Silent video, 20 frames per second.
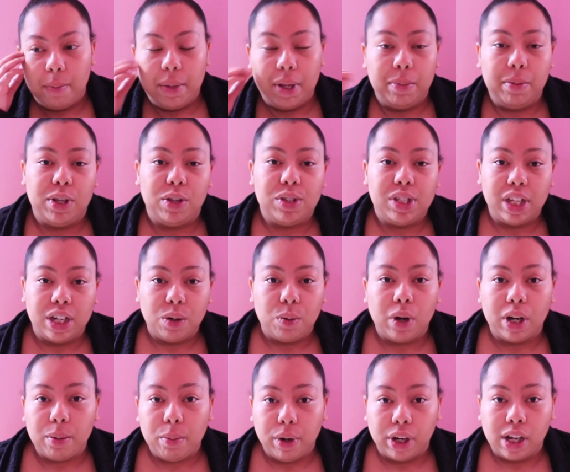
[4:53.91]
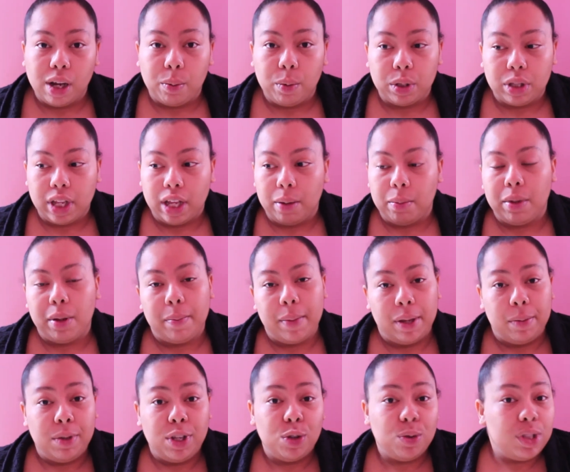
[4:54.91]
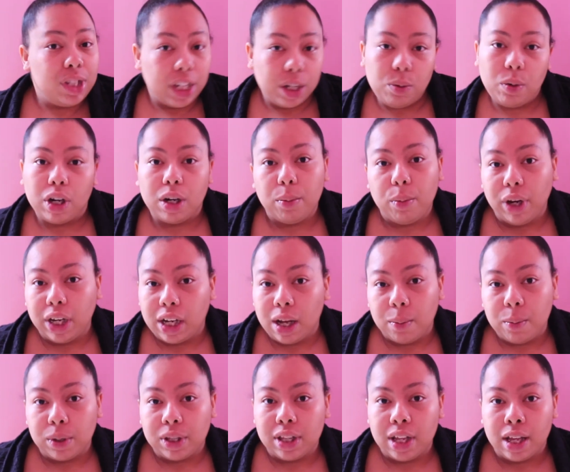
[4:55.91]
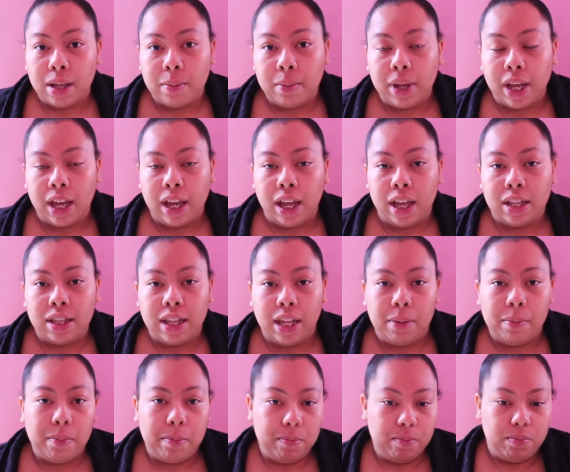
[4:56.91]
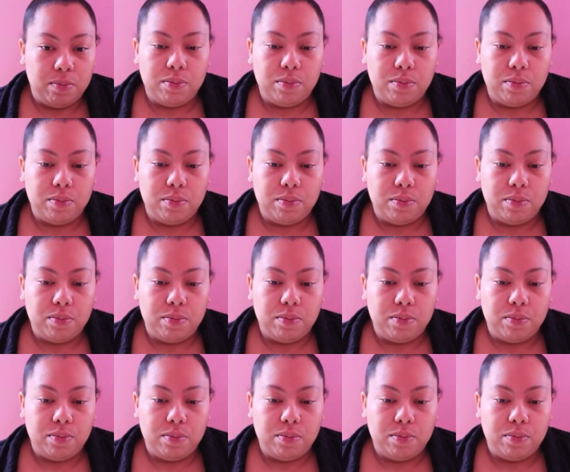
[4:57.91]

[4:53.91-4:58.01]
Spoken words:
Maybe you didn't want to break up with them, maybe you did want to break up with them and they